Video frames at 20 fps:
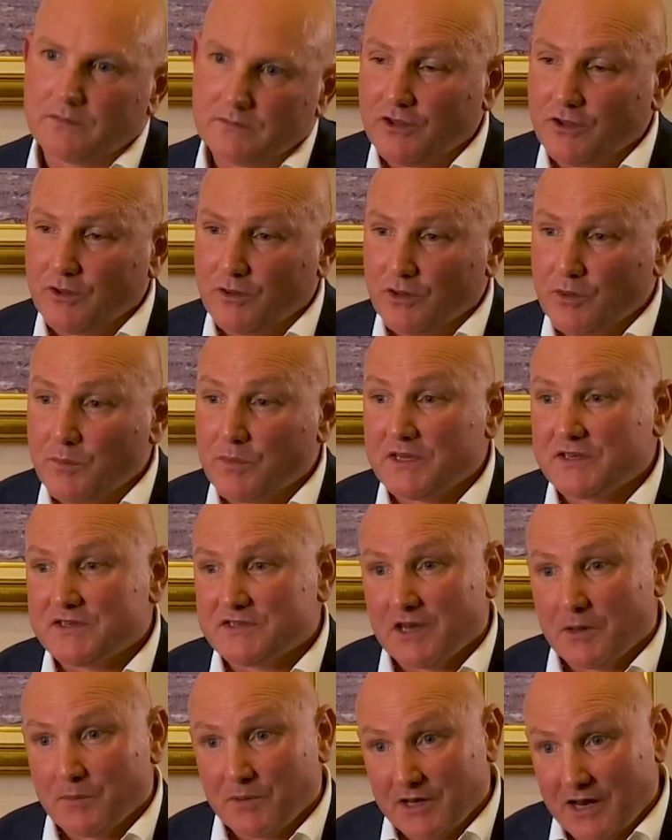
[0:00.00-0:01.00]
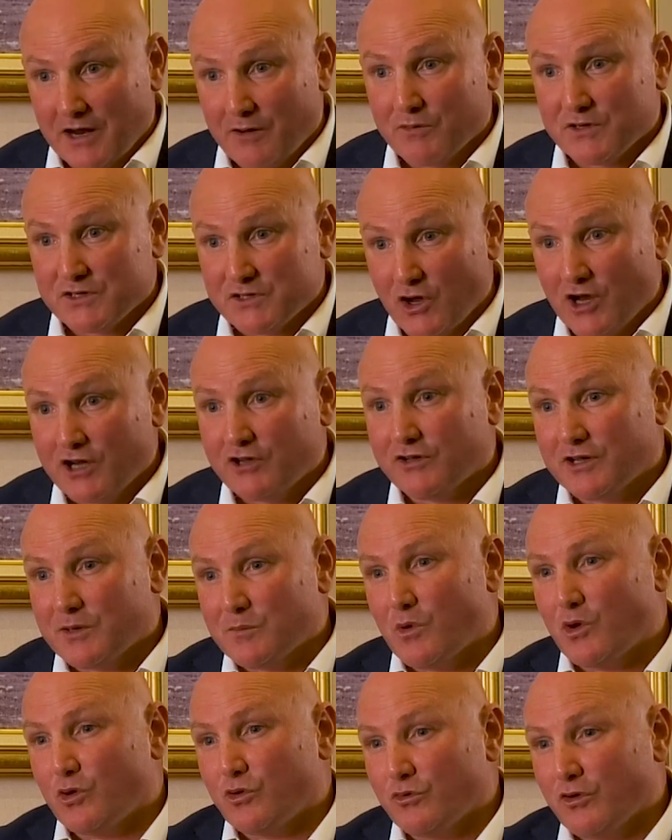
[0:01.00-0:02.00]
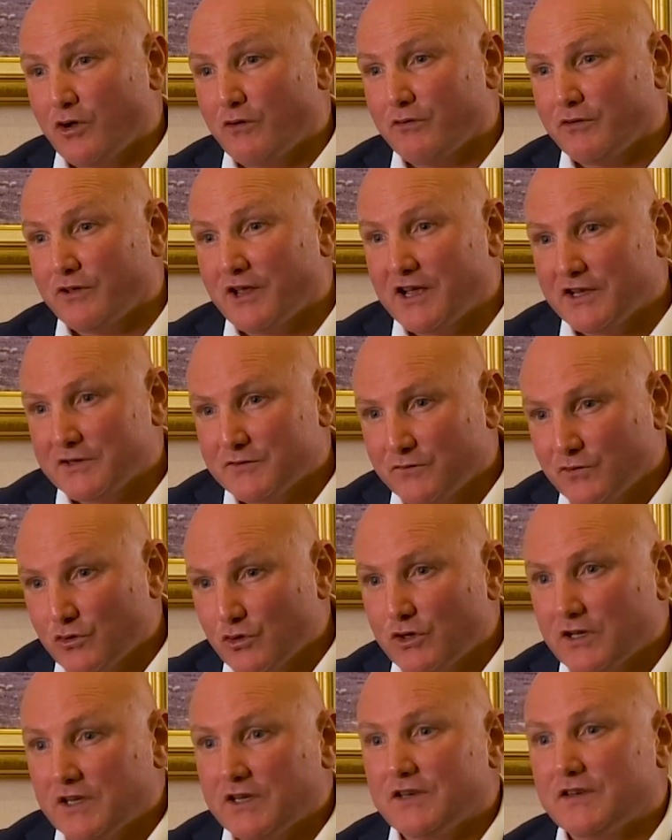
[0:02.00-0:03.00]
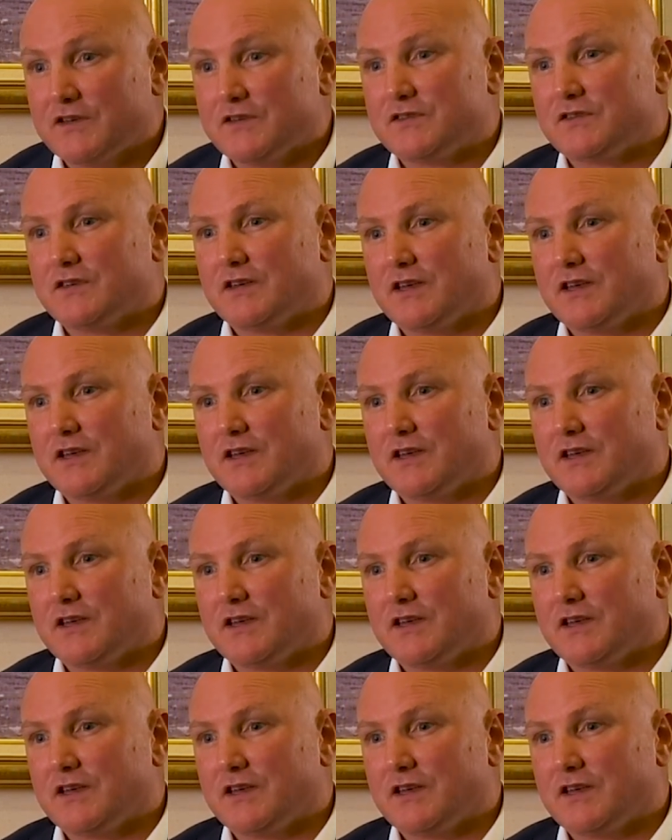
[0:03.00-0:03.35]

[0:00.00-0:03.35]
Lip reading: The big step in our recycling model over the last few years